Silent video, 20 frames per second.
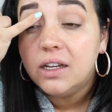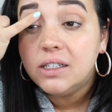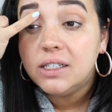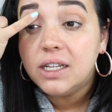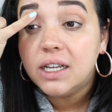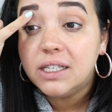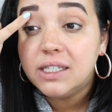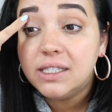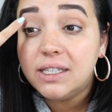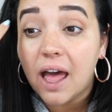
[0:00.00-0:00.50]

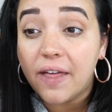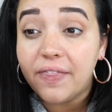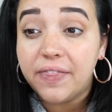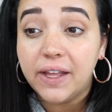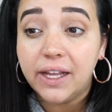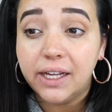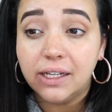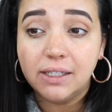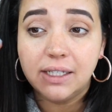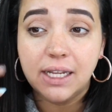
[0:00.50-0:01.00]
to set
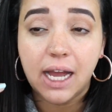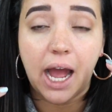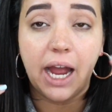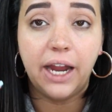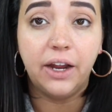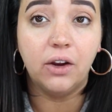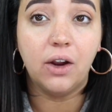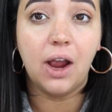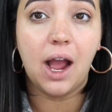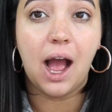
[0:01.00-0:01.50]
the
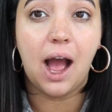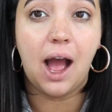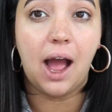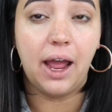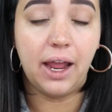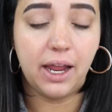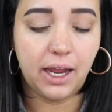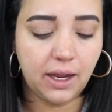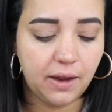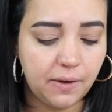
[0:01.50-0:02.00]
entire
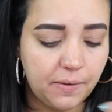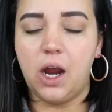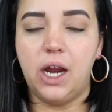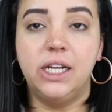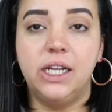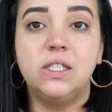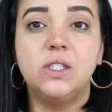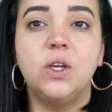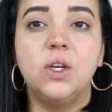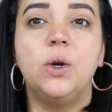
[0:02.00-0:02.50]
eye. All
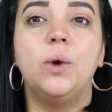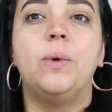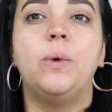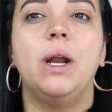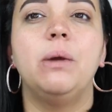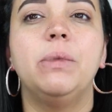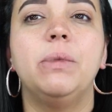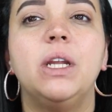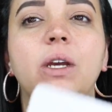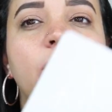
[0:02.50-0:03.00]
right, so what
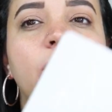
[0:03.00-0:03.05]
I'm gonna